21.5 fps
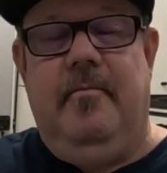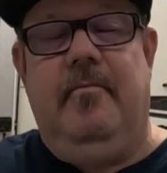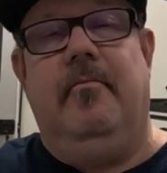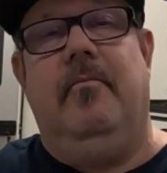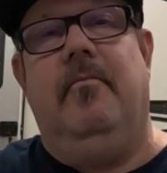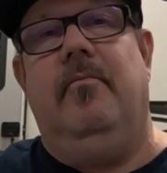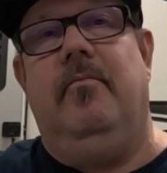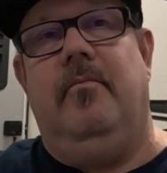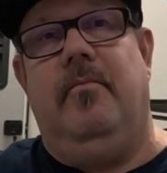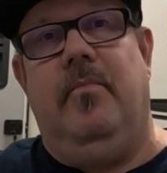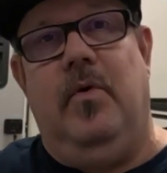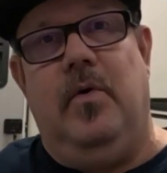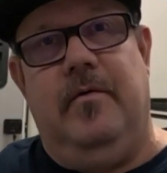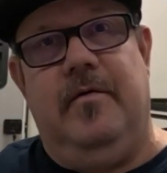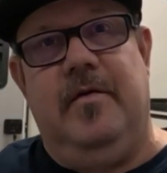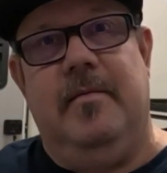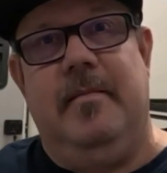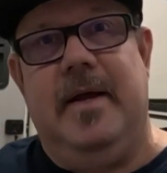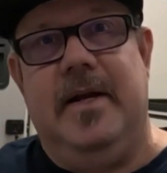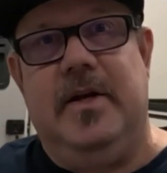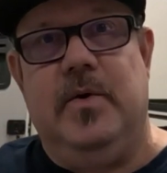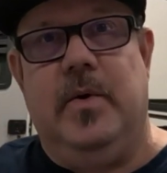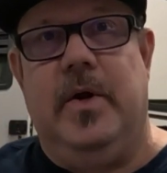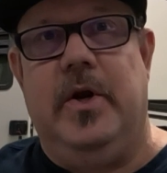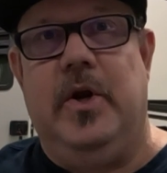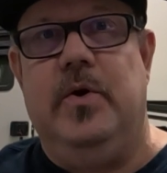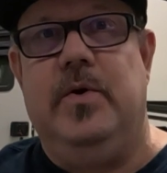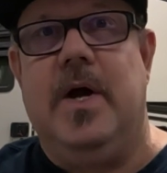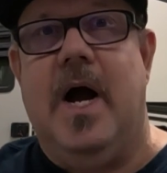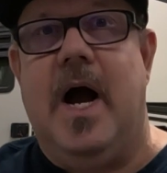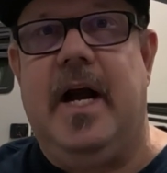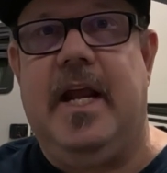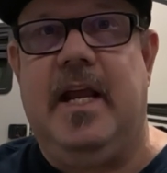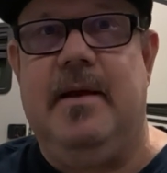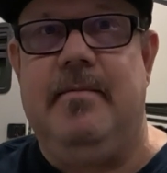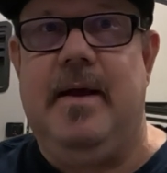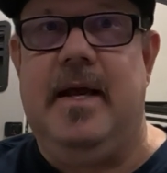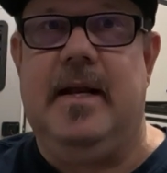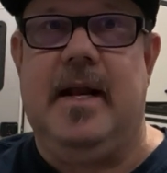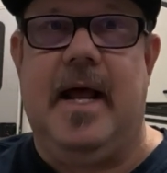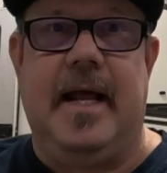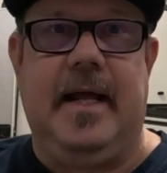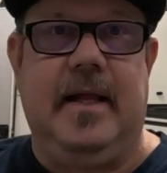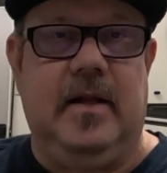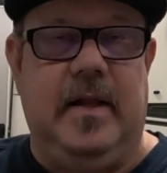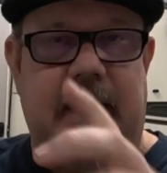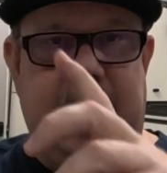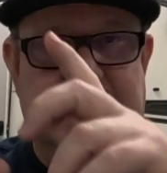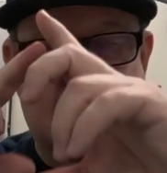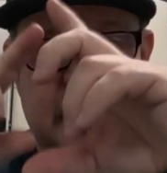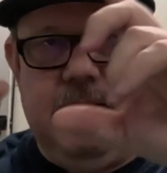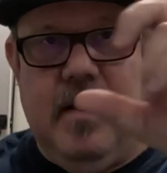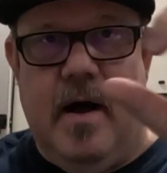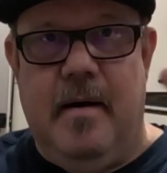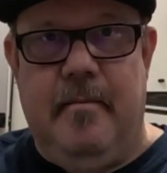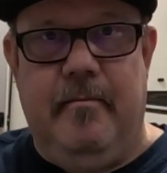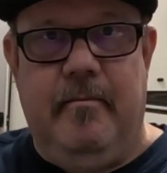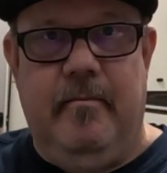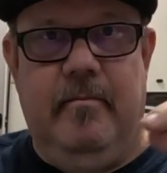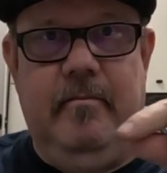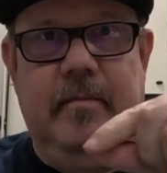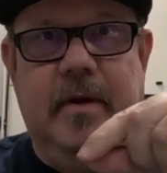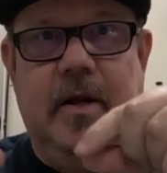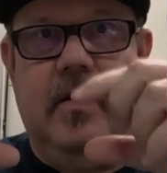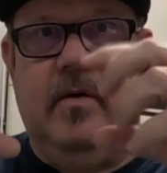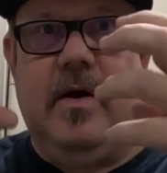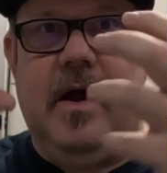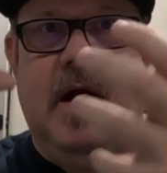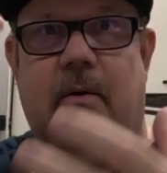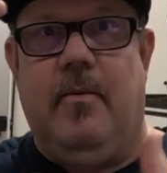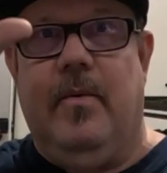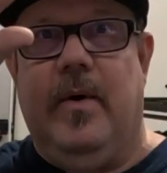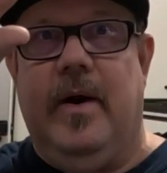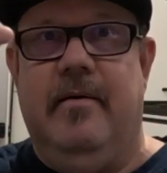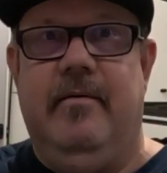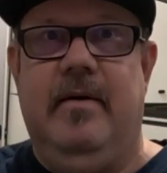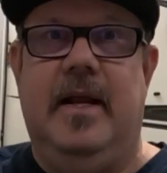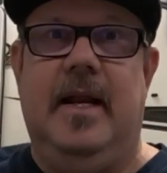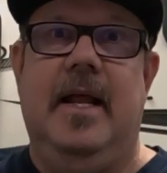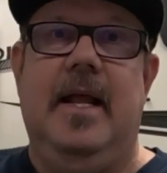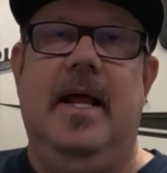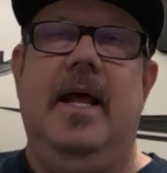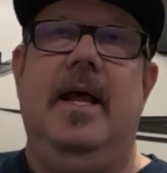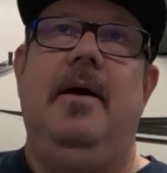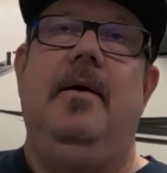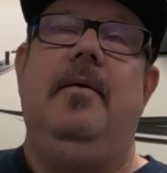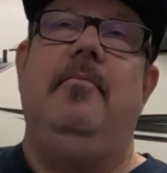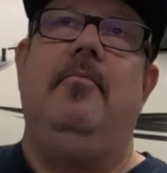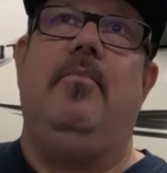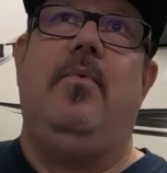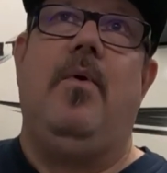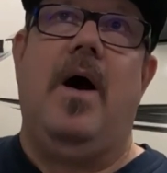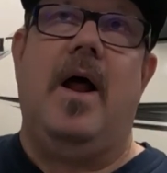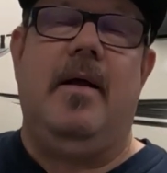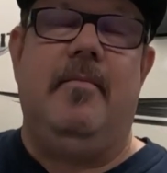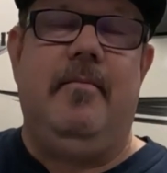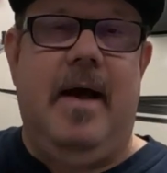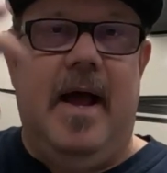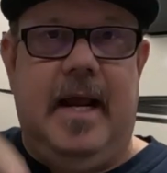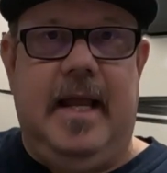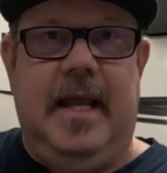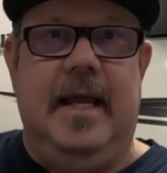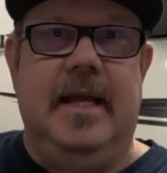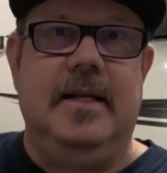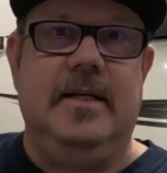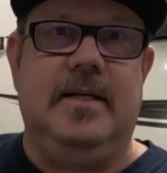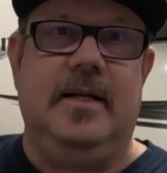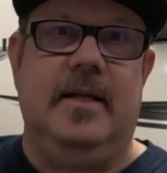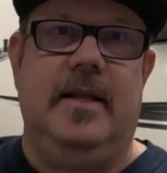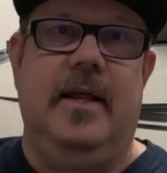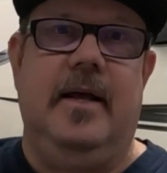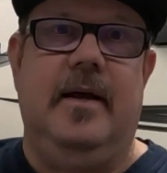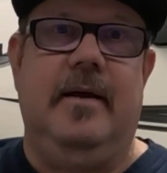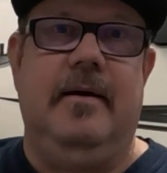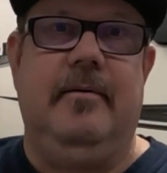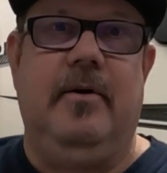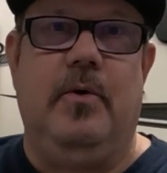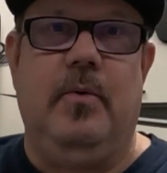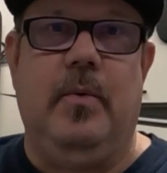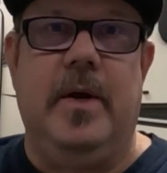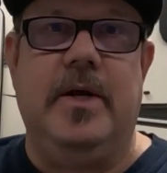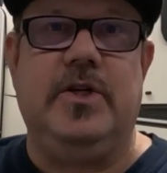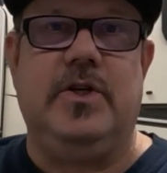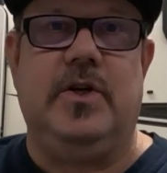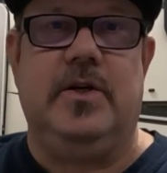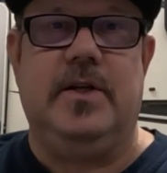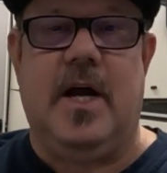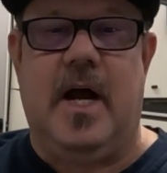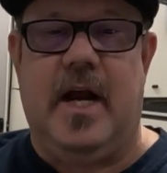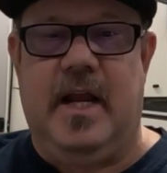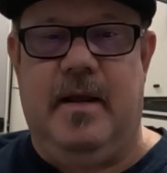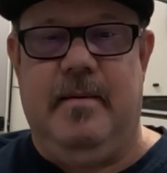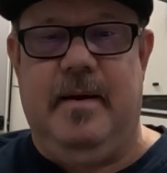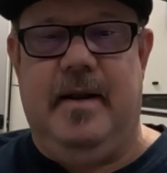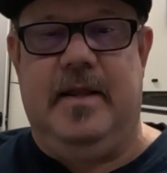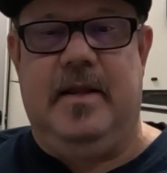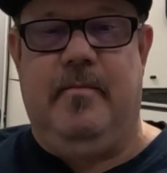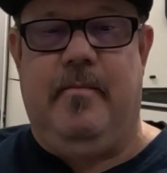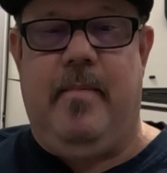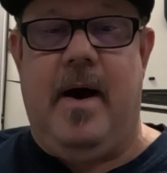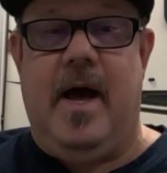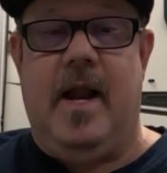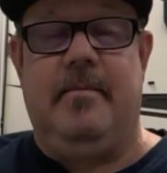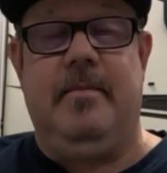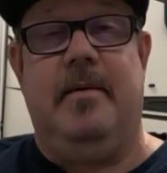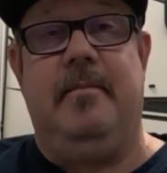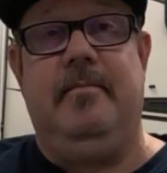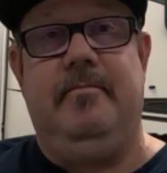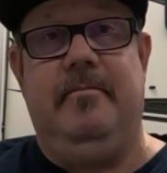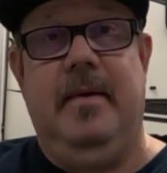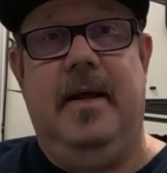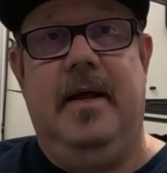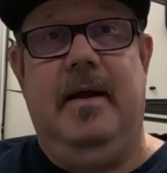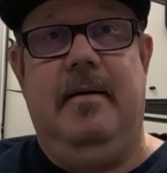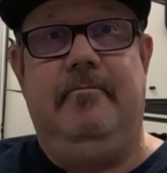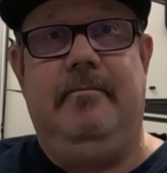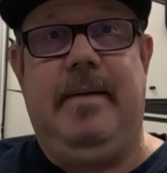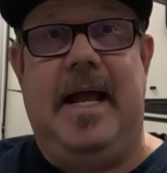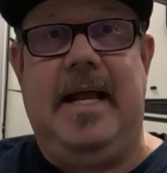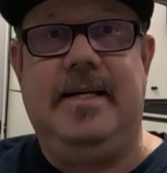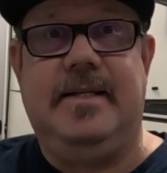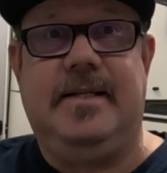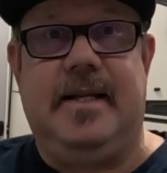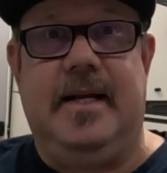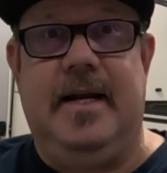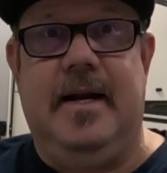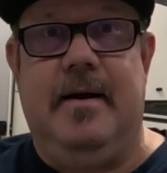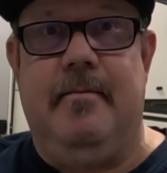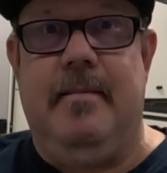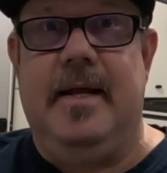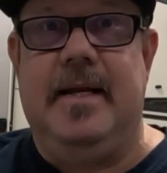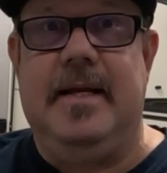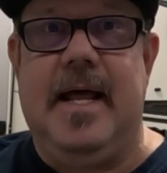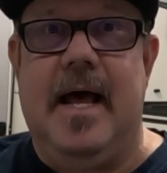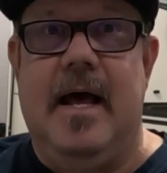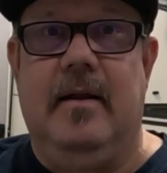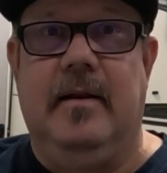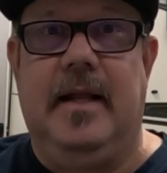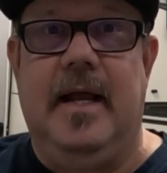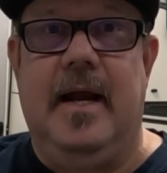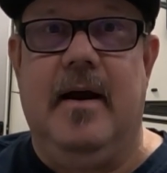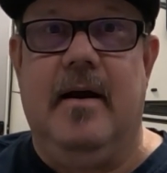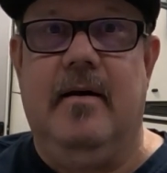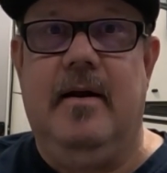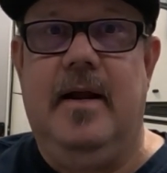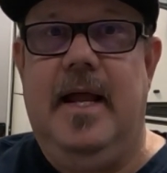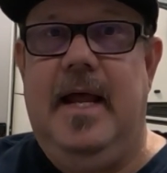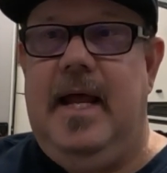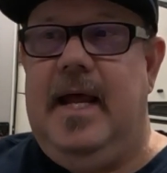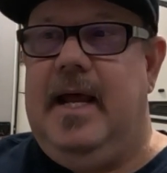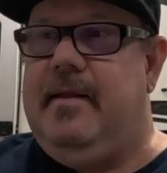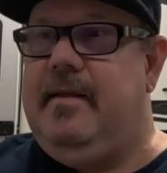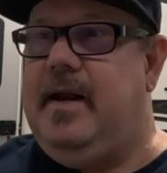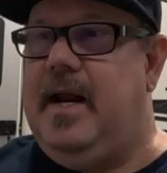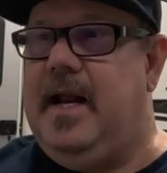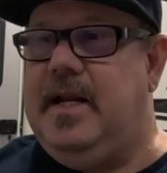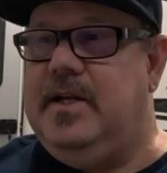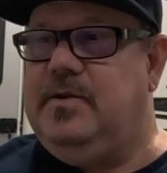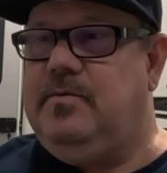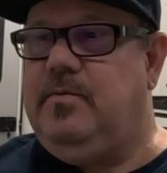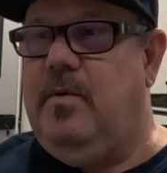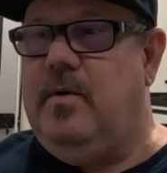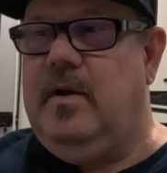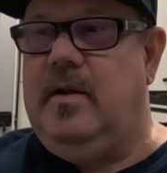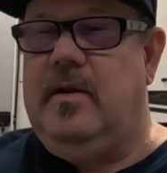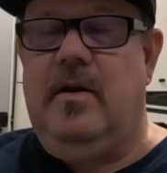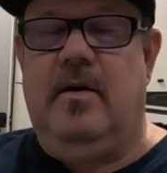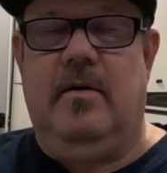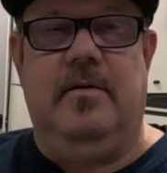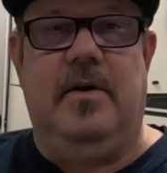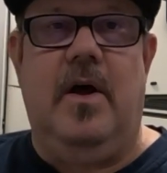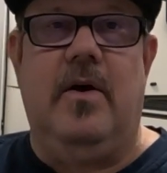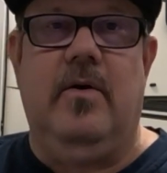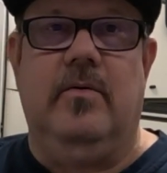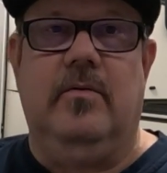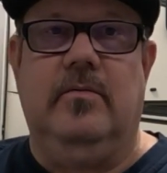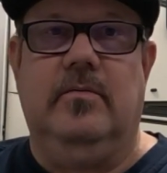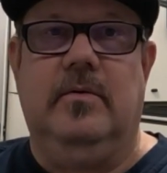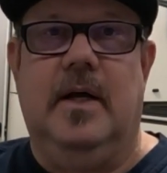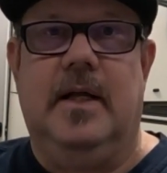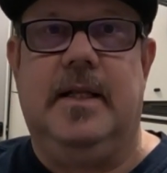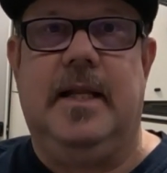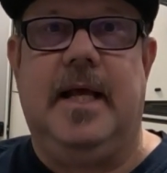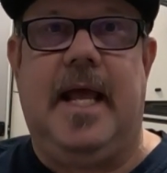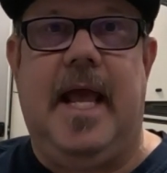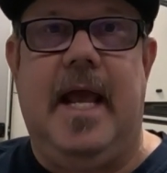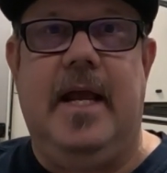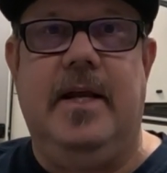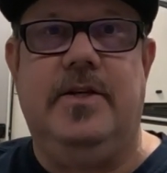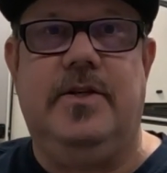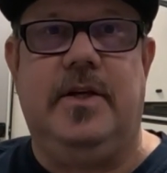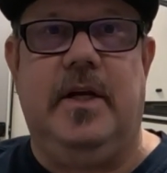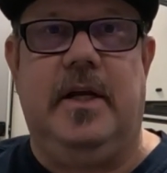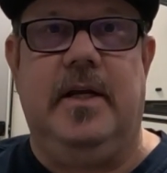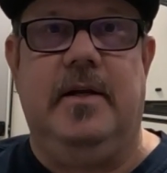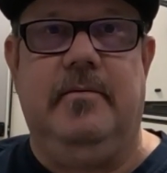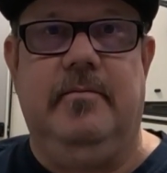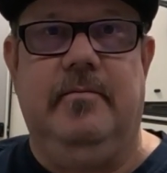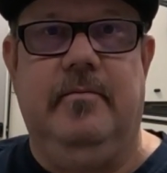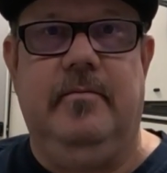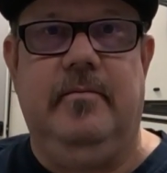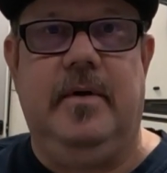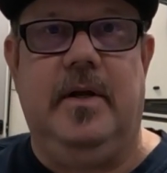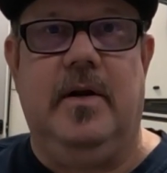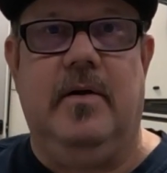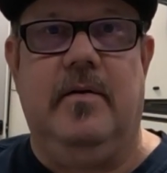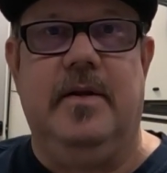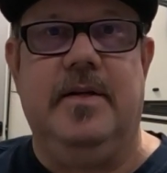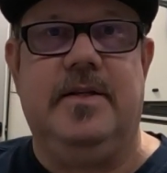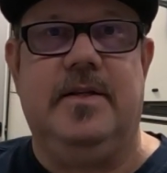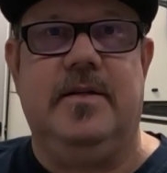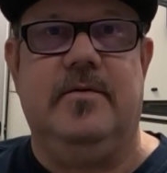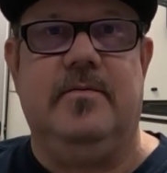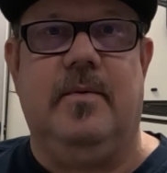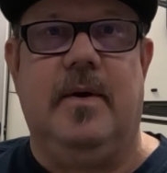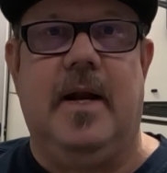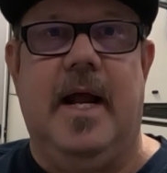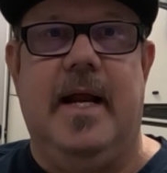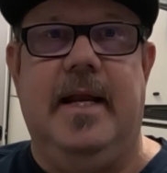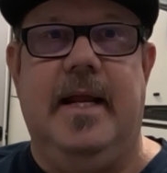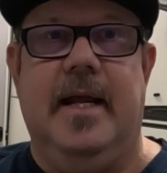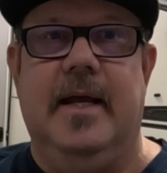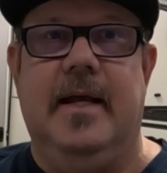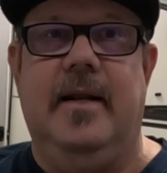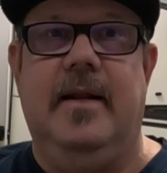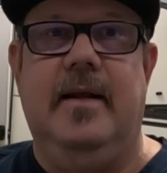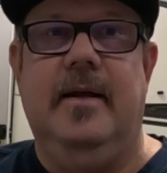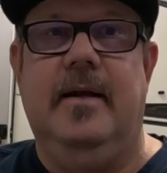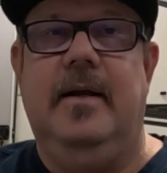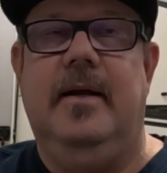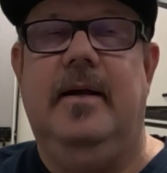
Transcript: moved them into a new document. I cleaned them up, got rid of it, brought them back into the original document at the bottom and pasted them in down there. And then I just wrote a little note on the gang sheet, this is what I did,